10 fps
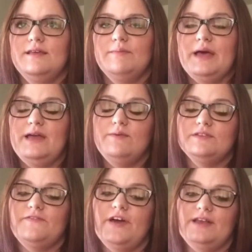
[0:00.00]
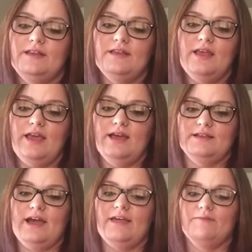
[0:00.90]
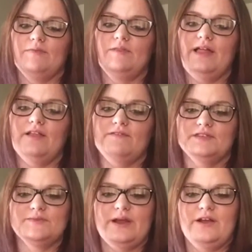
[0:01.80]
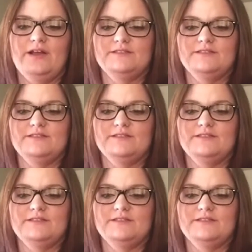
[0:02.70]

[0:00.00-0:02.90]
but it was fun, and I love the sweater.